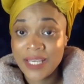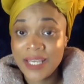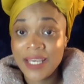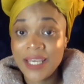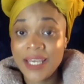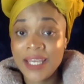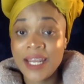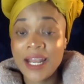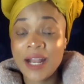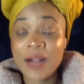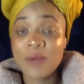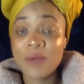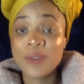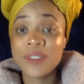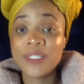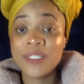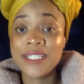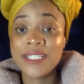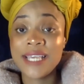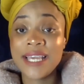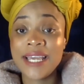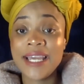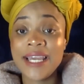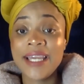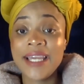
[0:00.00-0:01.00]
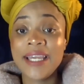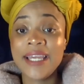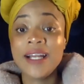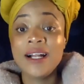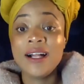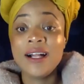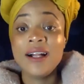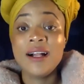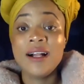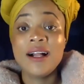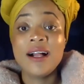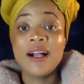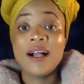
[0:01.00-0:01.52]
And I would say,
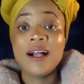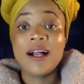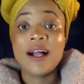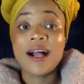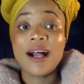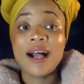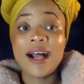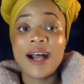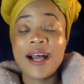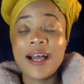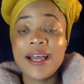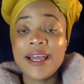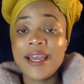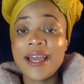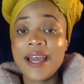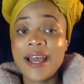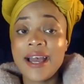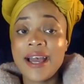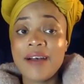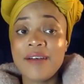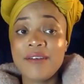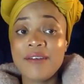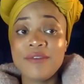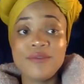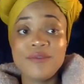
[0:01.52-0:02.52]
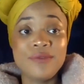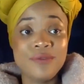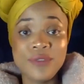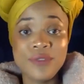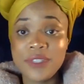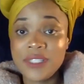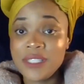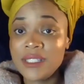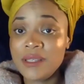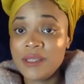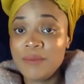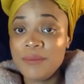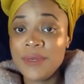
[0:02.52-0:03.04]
I have
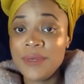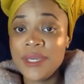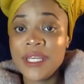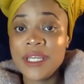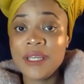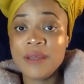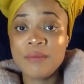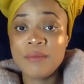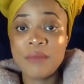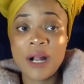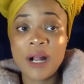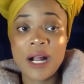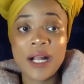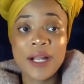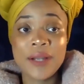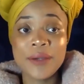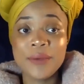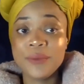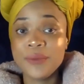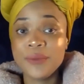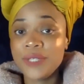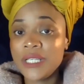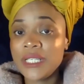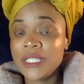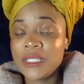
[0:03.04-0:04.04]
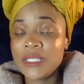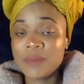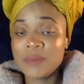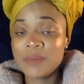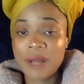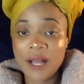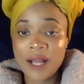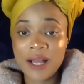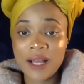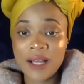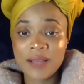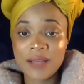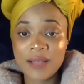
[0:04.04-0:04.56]
submitted my
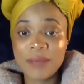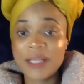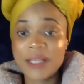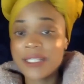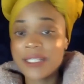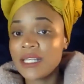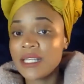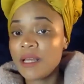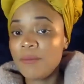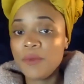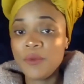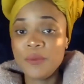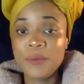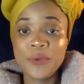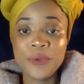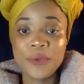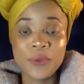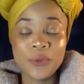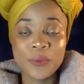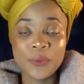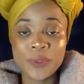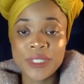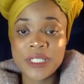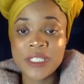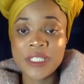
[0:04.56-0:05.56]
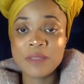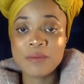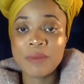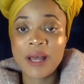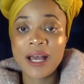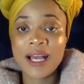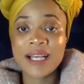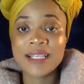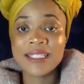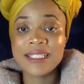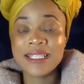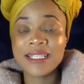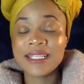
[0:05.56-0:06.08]
response, my supplemental
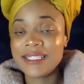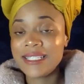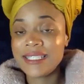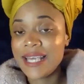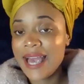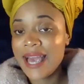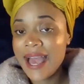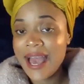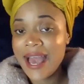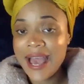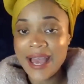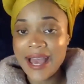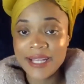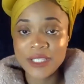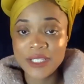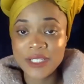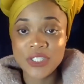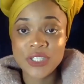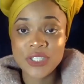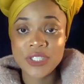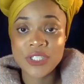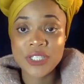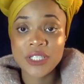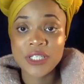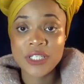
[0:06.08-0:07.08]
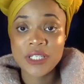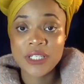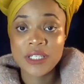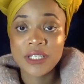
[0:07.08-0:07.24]
response attached,